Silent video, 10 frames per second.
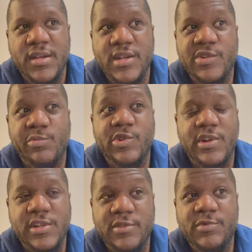it's almost
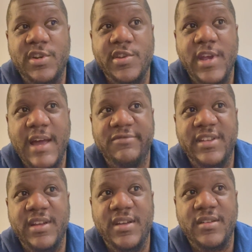like sometimes you have
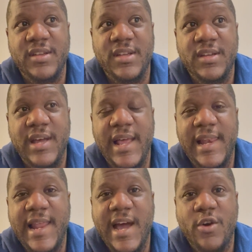to
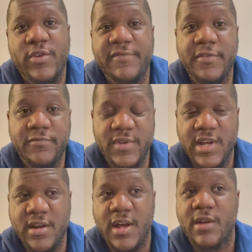allow if you've
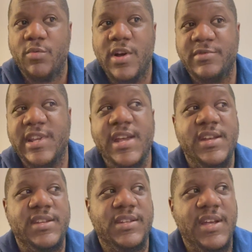and, what i'm saying
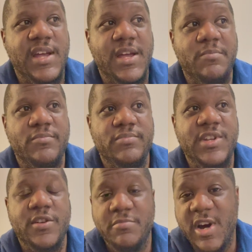is um you
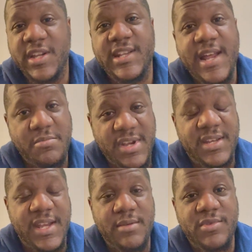know the market's had a big
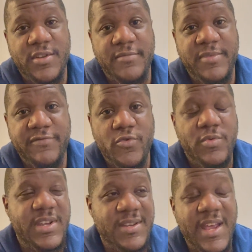dip so before
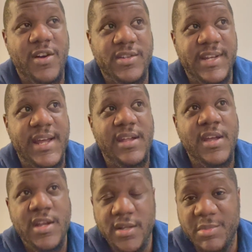we get onto that
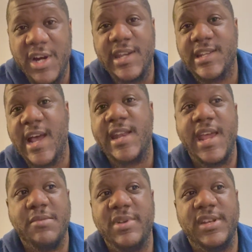the market's had
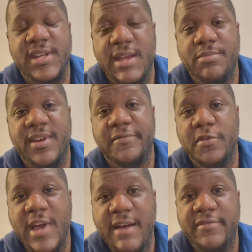a big dip and if you
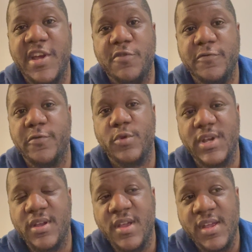have held through
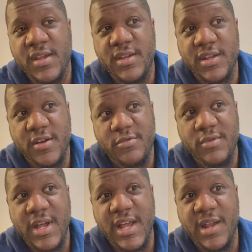it you know
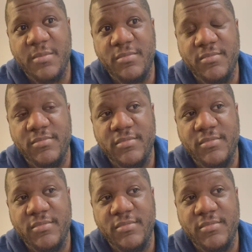um